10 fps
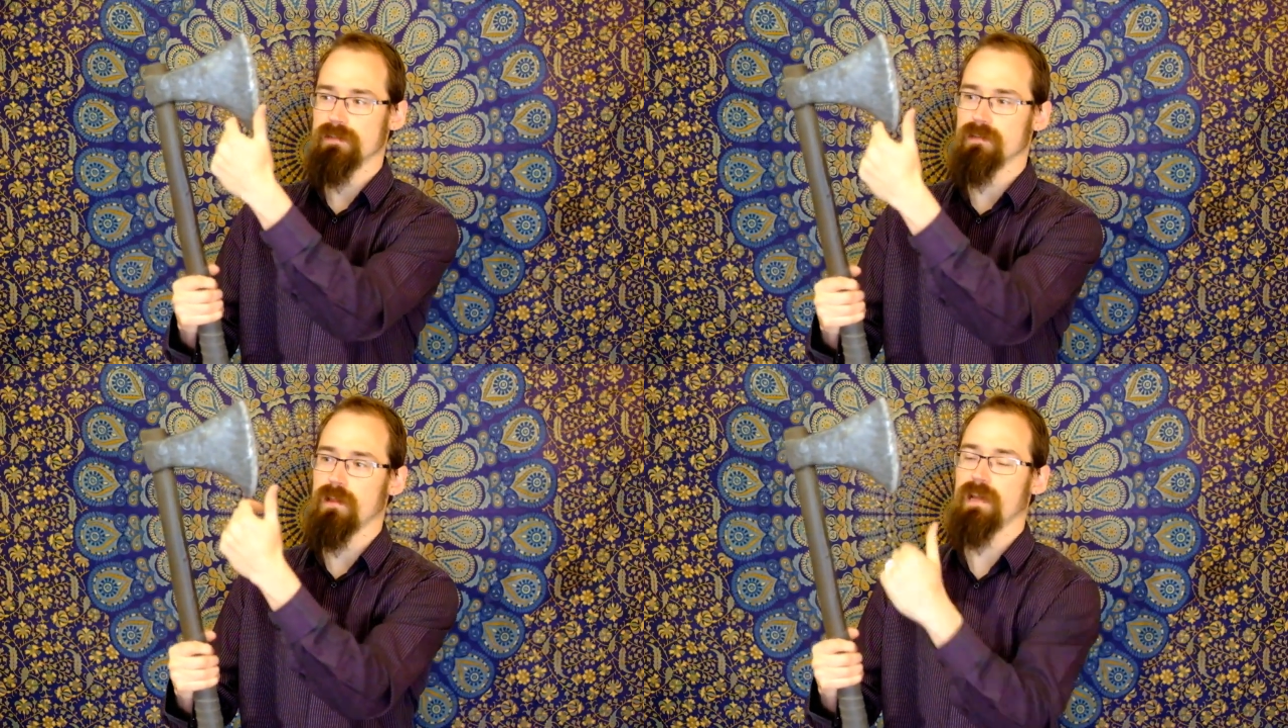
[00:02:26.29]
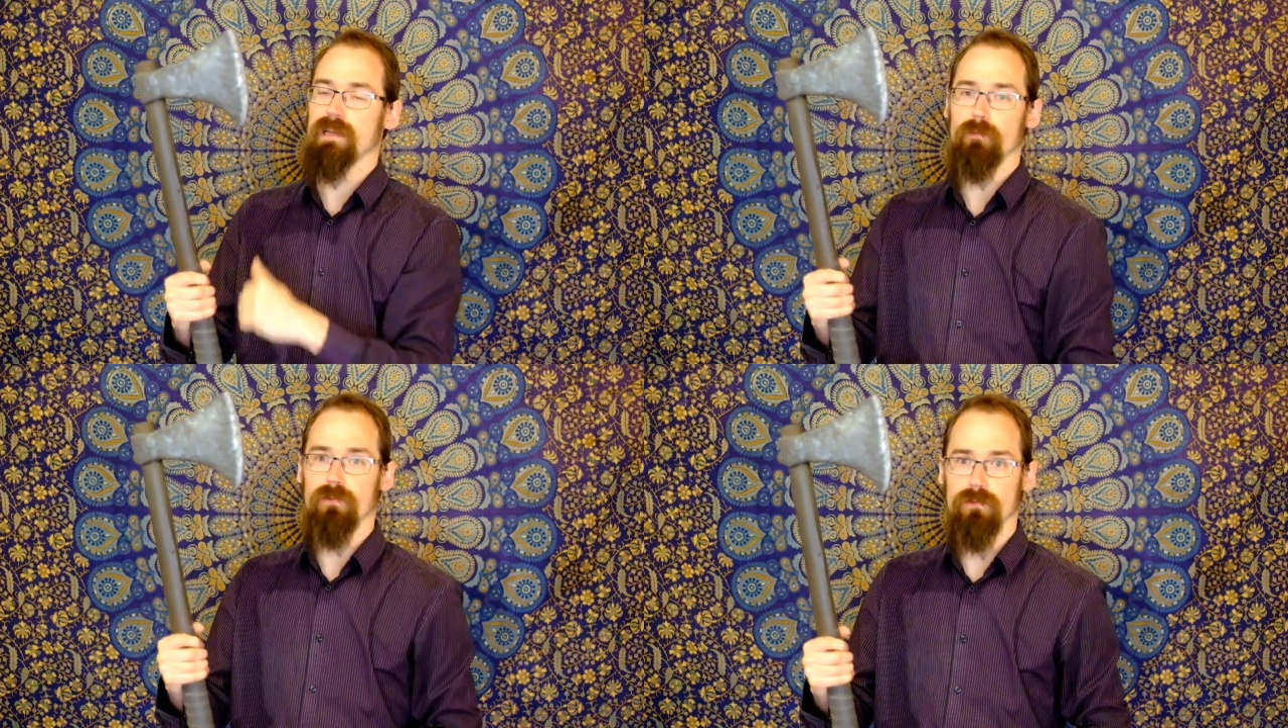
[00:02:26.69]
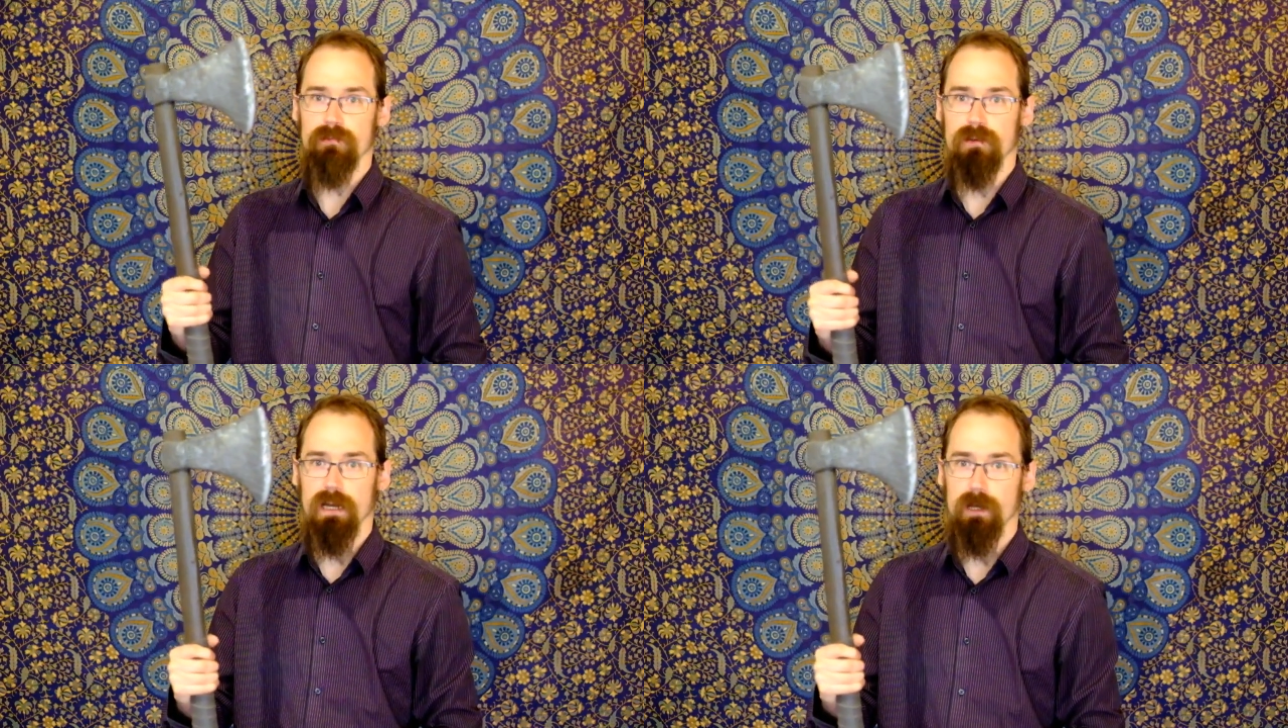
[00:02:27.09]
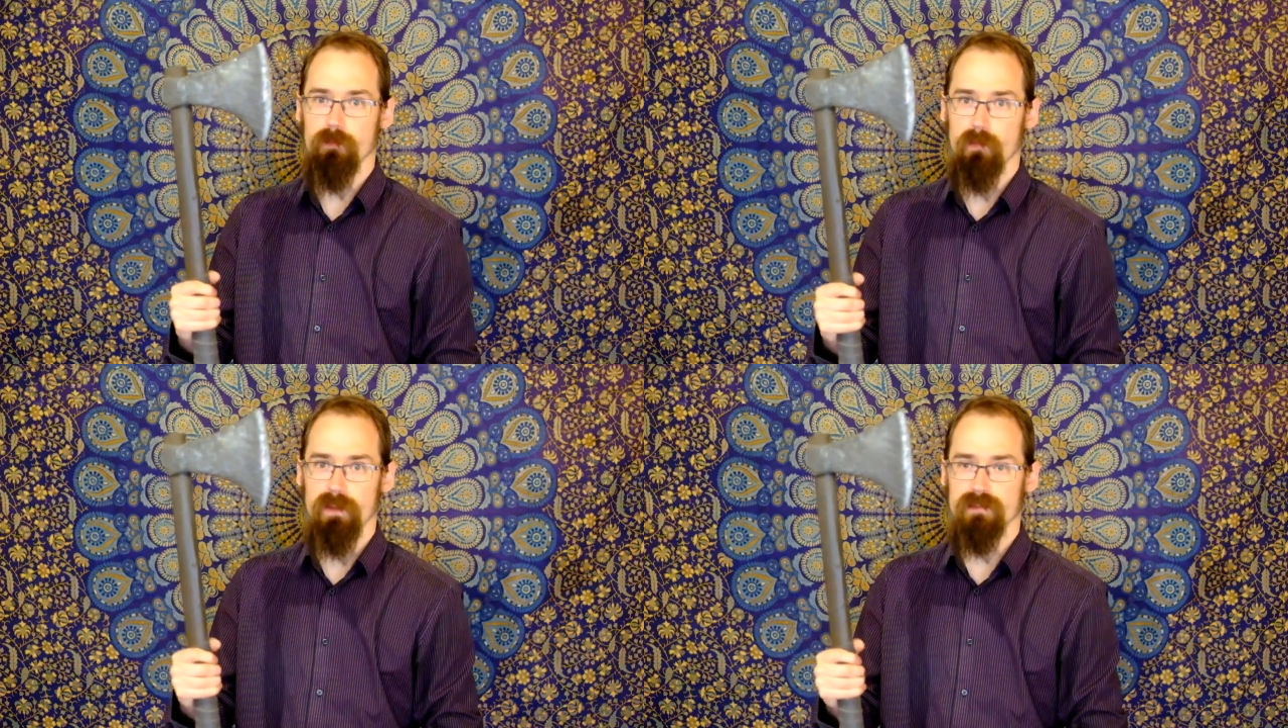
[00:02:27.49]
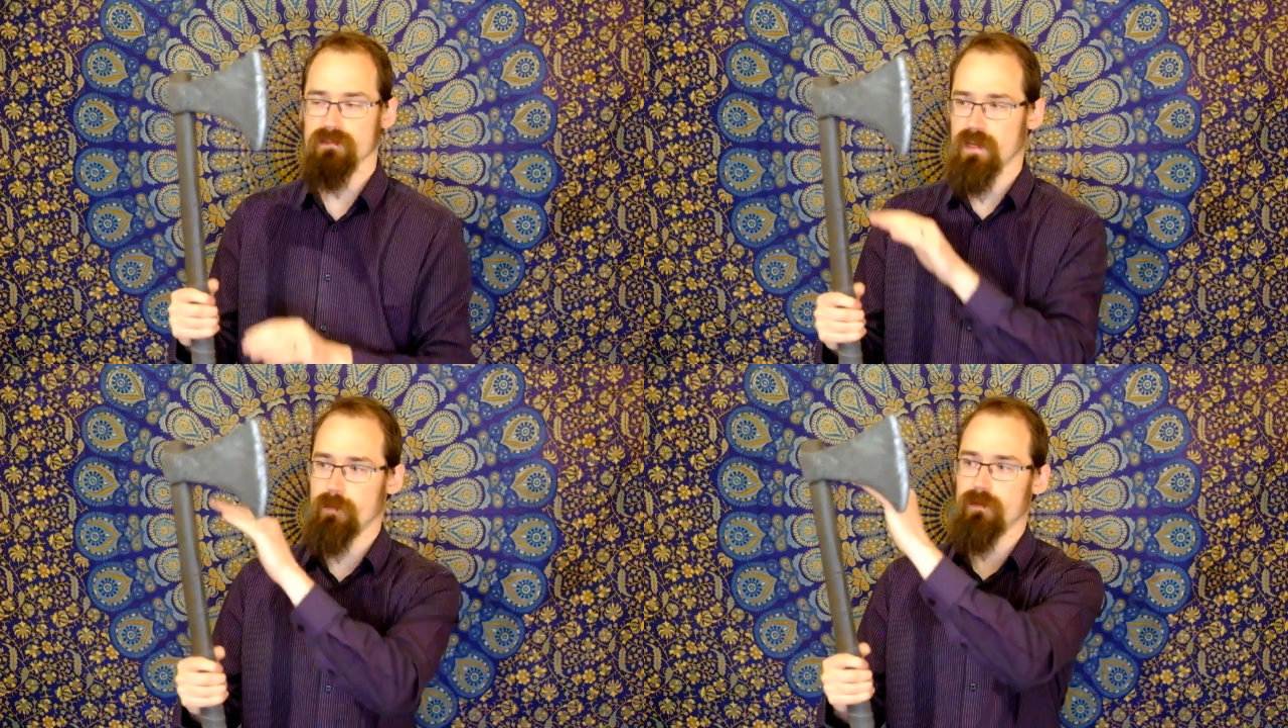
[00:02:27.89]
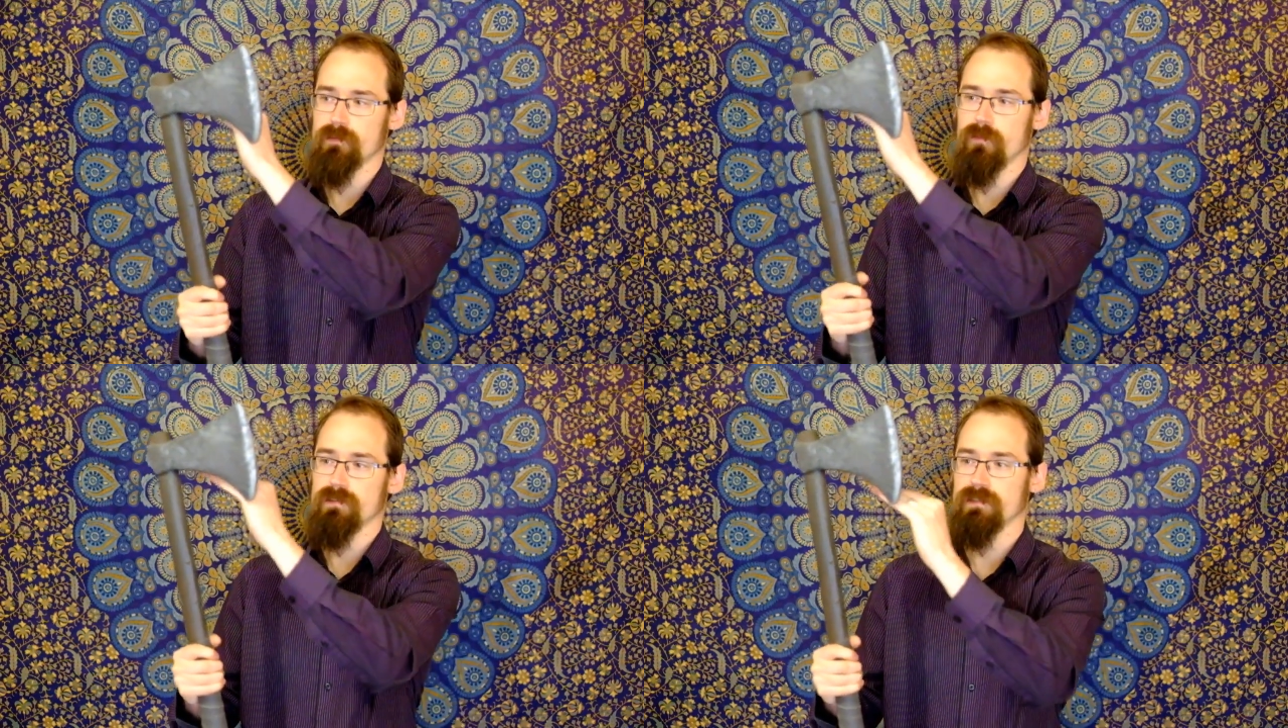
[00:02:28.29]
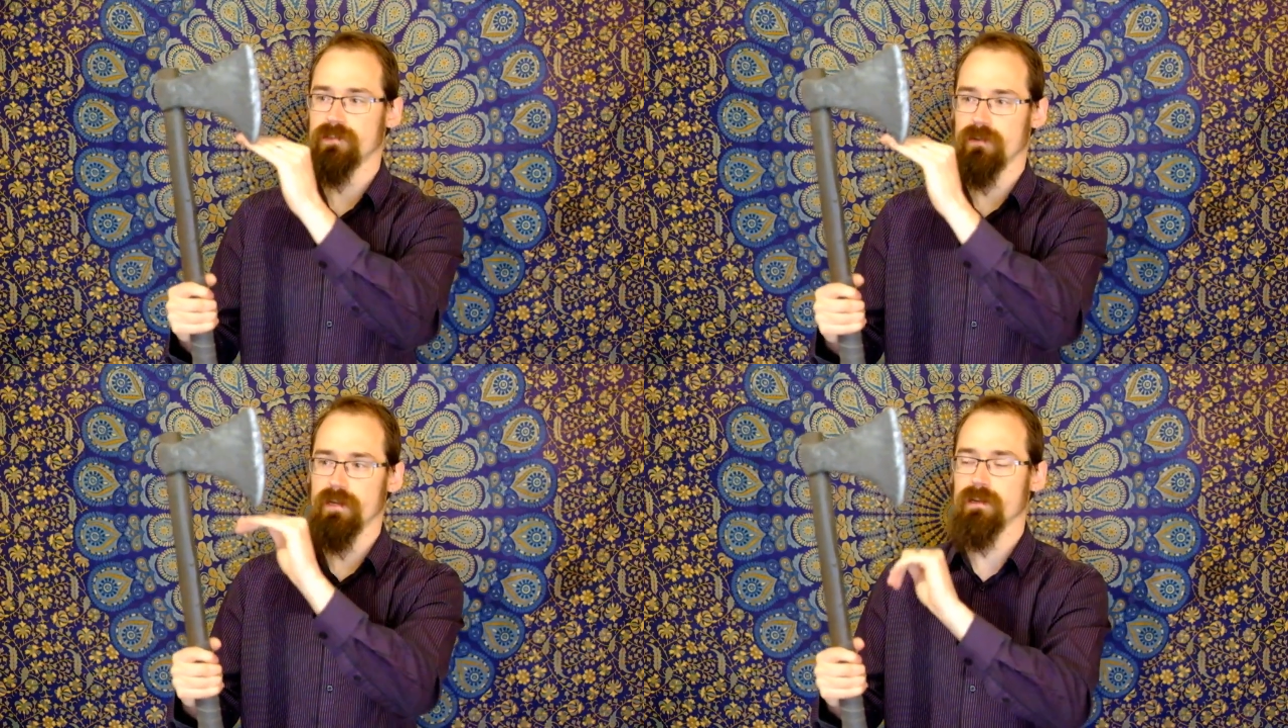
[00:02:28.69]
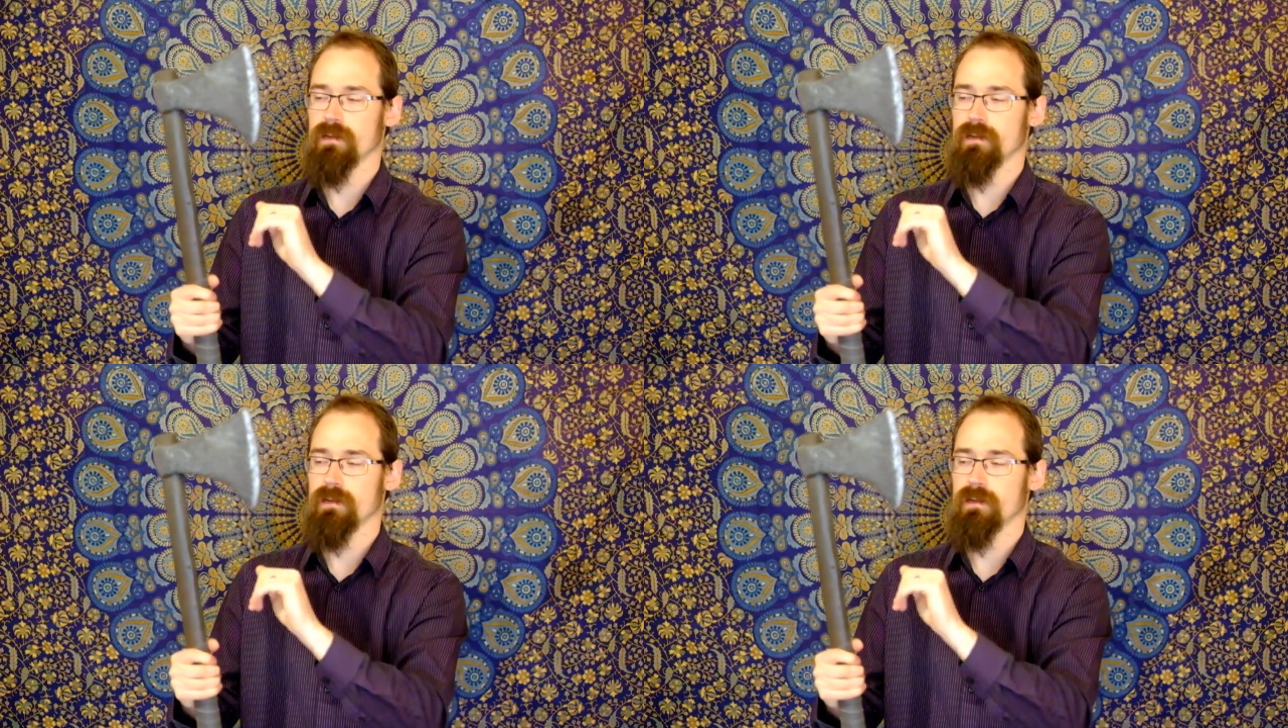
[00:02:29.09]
slightly more. The Peterson type L is mostly straight